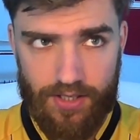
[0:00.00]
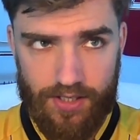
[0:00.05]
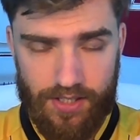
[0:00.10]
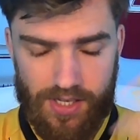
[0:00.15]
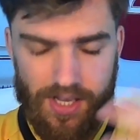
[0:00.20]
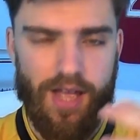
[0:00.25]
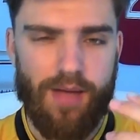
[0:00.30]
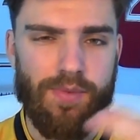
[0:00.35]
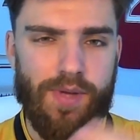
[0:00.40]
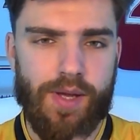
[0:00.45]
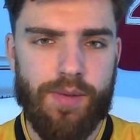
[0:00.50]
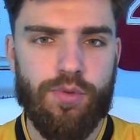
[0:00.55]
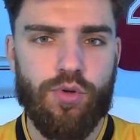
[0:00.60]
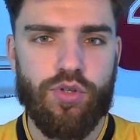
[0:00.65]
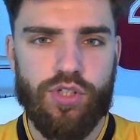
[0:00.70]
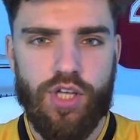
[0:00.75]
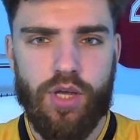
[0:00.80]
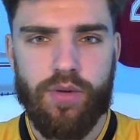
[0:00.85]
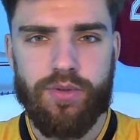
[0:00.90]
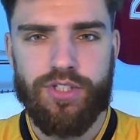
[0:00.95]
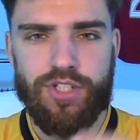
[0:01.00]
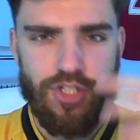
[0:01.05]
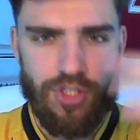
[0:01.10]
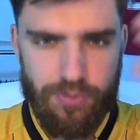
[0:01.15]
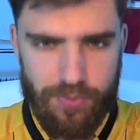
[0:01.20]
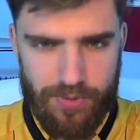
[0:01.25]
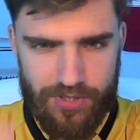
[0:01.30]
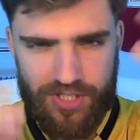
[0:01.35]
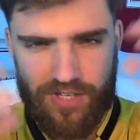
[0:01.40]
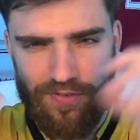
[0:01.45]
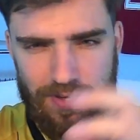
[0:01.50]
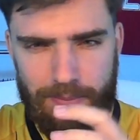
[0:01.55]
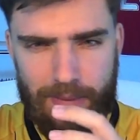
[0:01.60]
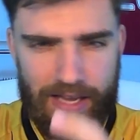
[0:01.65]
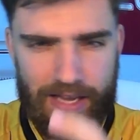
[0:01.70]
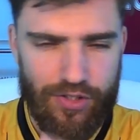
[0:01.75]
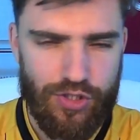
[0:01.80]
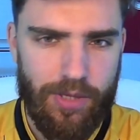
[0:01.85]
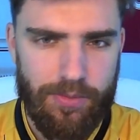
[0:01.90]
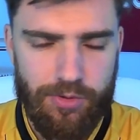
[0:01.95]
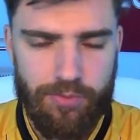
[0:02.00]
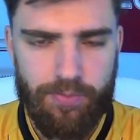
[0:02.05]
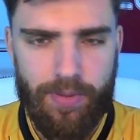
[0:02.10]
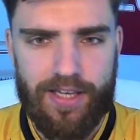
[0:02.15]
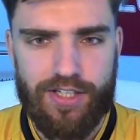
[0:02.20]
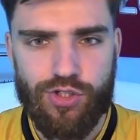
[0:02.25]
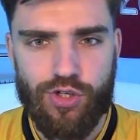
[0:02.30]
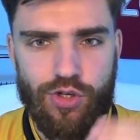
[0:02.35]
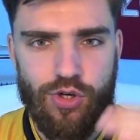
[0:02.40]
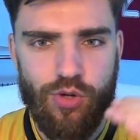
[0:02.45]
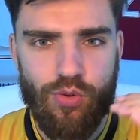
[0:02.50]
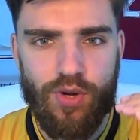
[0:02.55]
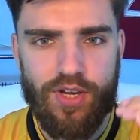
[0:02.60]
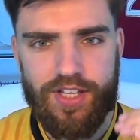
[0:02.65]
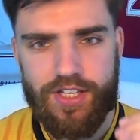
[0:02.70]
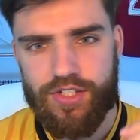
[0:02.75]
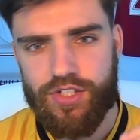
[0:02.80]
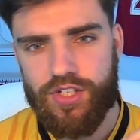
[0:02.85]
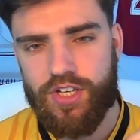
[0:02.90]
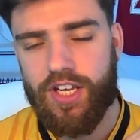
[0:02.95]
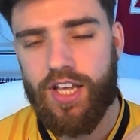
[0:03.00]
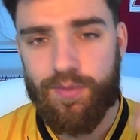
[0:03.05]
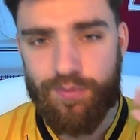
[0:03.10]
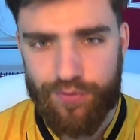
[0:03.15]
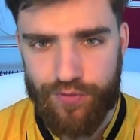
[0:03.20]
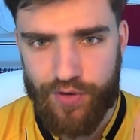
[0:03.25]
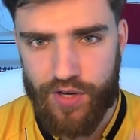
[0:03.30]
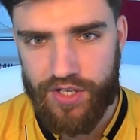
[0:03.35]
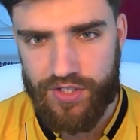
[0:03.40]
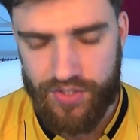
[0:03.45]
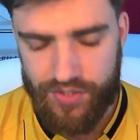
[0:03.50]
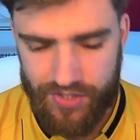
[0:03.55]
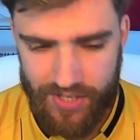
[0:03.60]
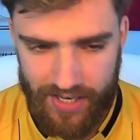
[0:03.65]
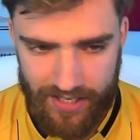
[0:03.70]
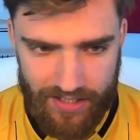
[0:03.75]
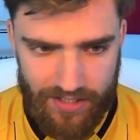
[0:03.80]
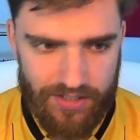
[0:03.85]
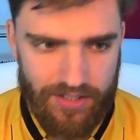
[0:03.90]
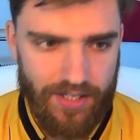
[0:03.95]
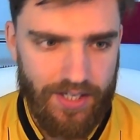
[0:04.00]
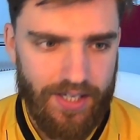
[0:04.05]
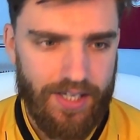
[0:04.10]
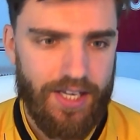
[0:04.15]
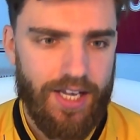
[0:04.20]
I'm not going to go into the specific matchups based on who I think is going to come first and second,